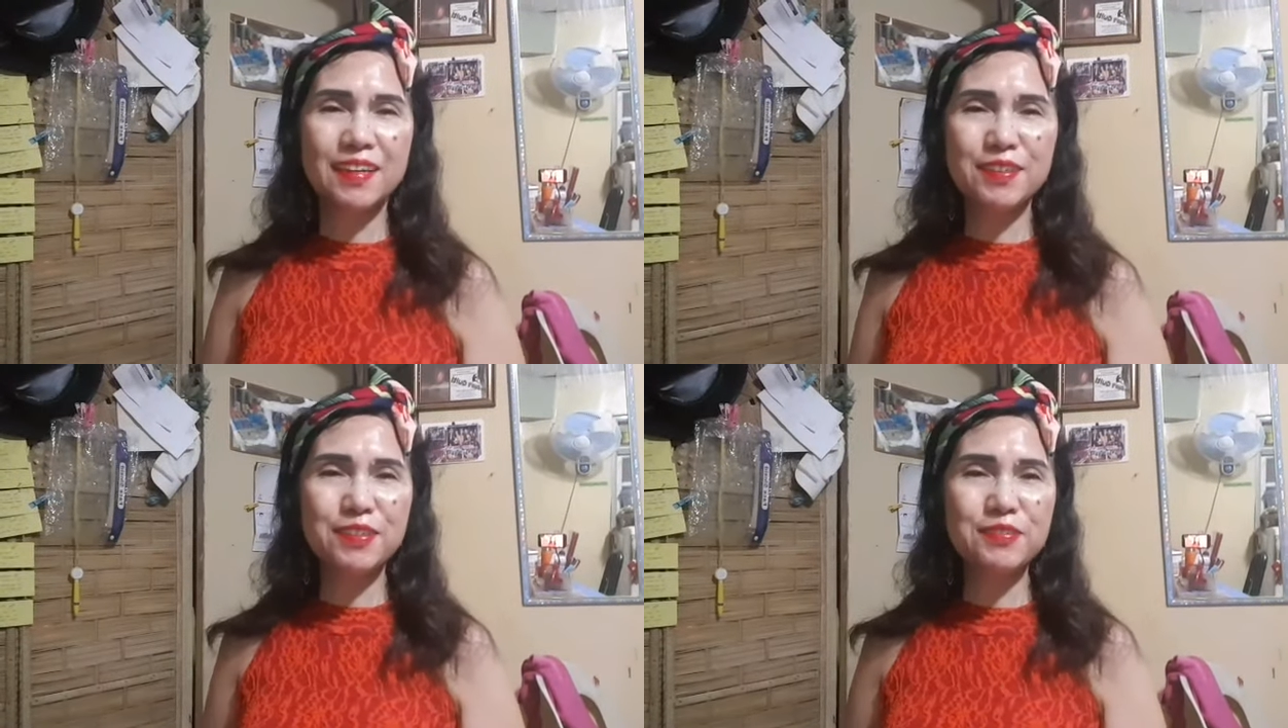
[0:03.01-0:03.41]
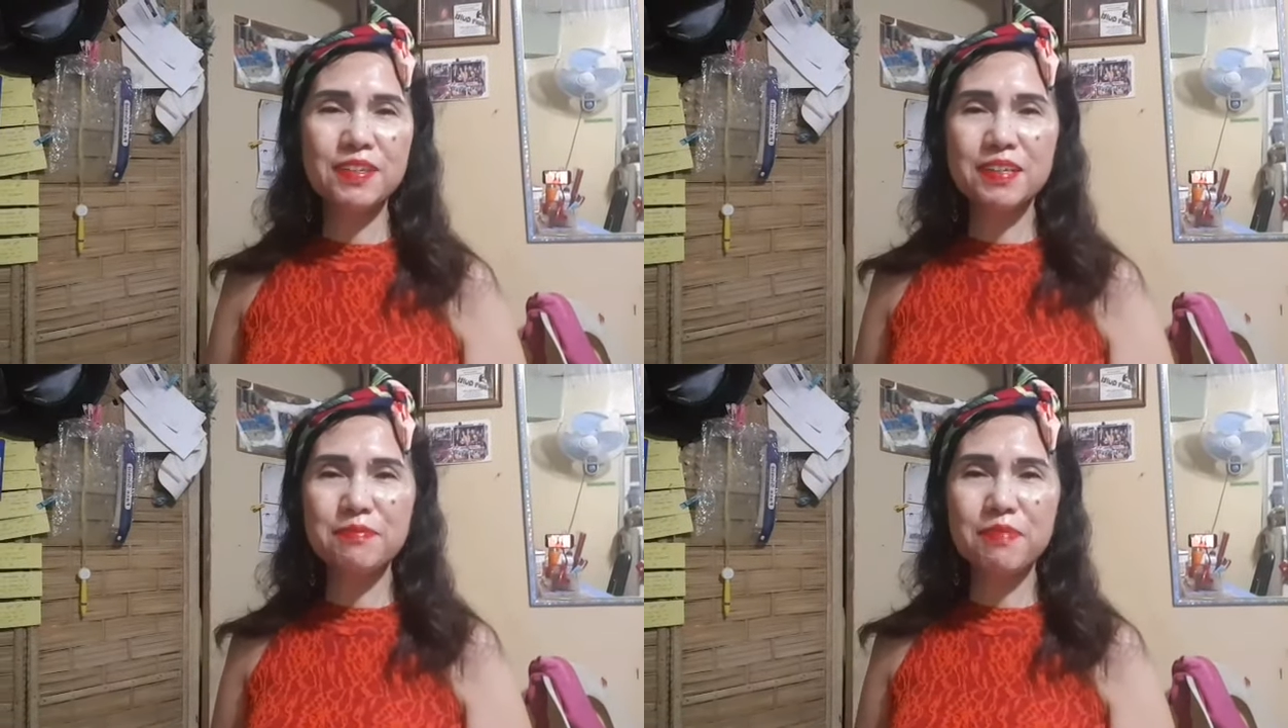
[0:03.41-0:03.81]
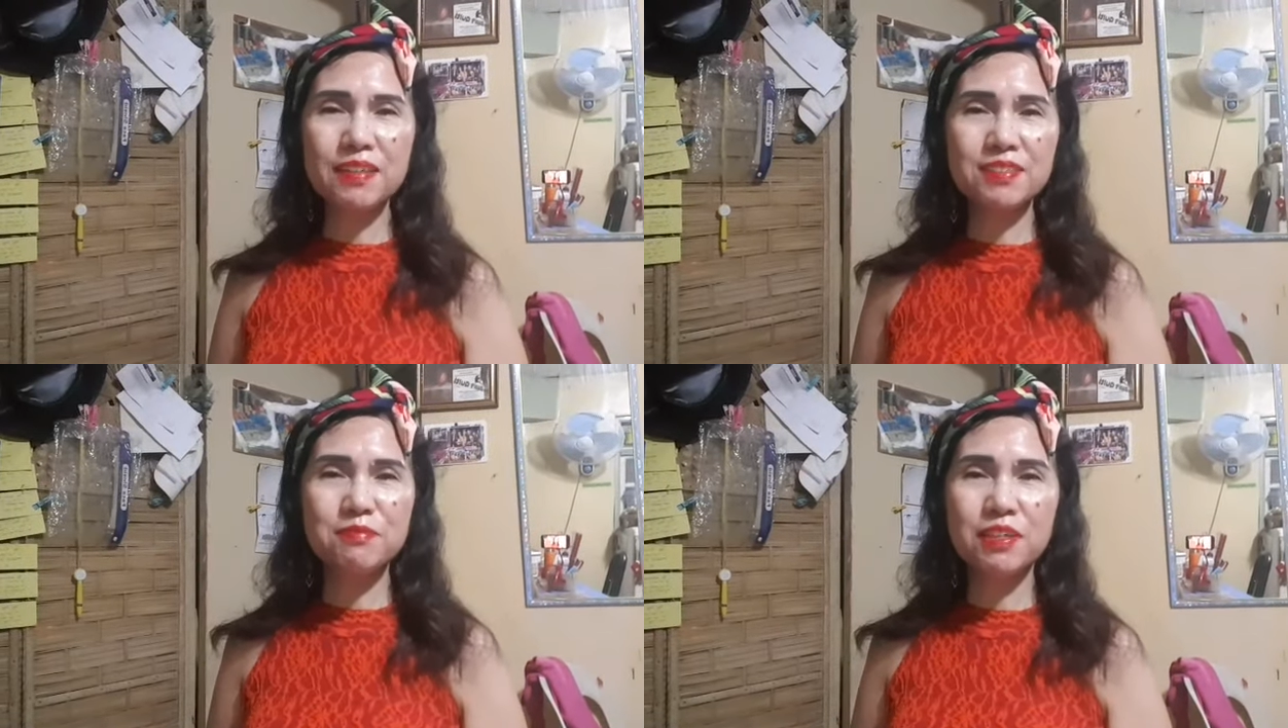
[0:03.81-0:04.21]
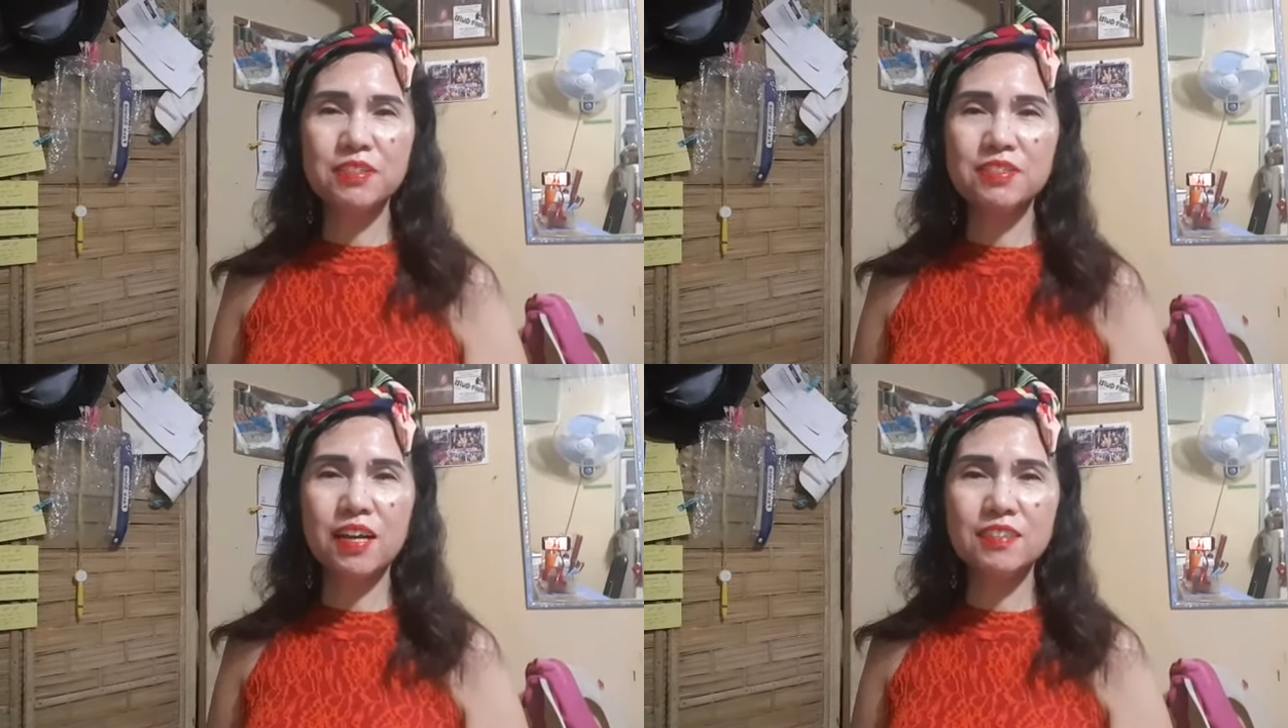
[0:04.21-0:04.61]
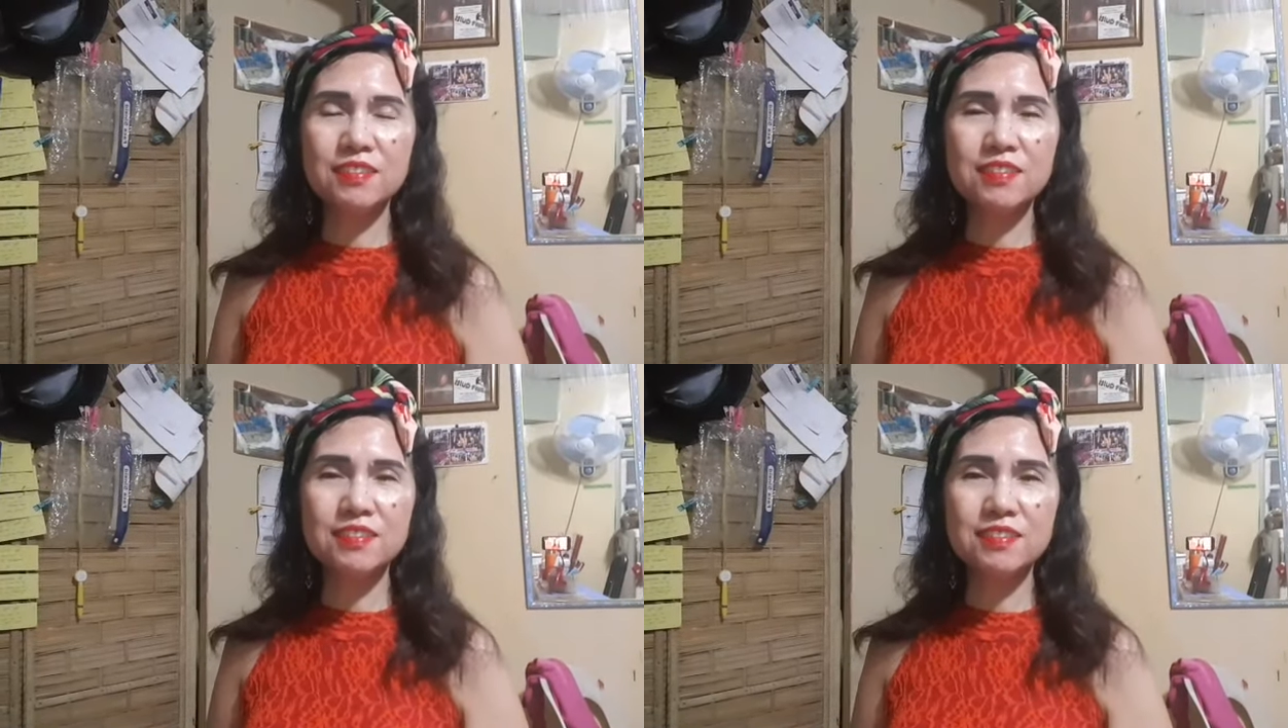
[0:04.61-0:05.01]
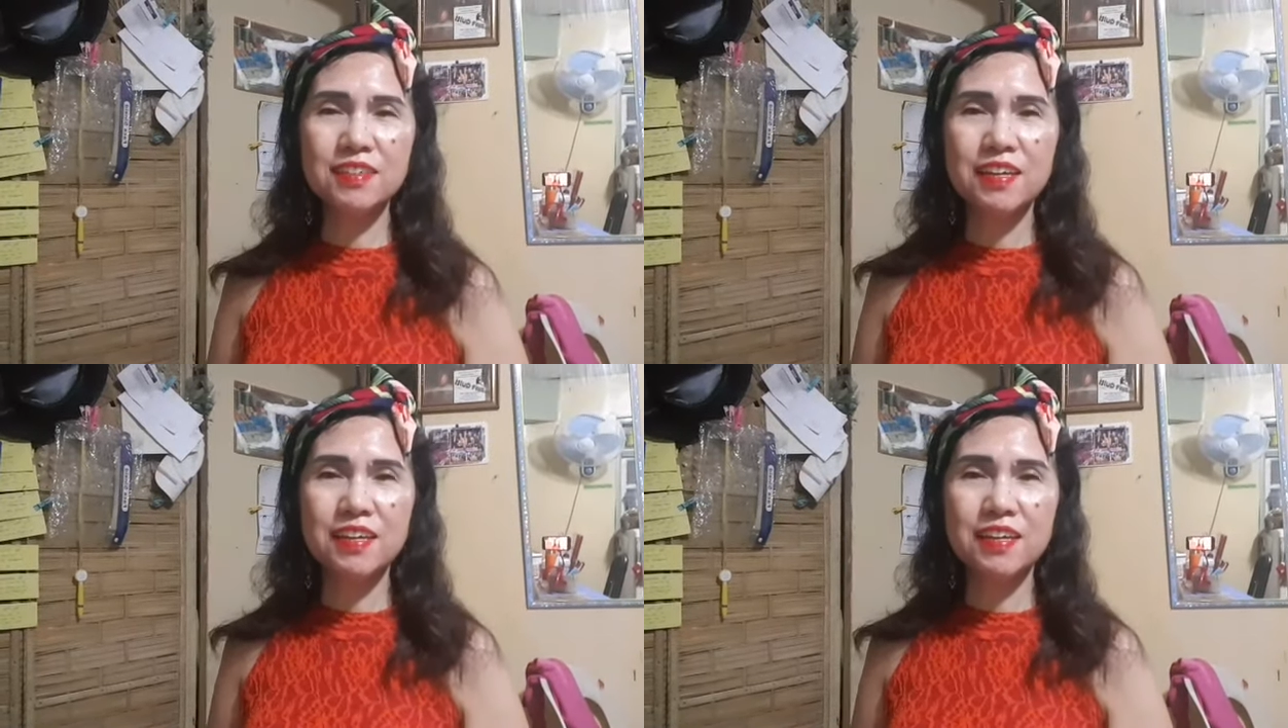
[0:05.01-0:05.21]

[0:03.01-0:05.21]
Hello, welcome back to my channel,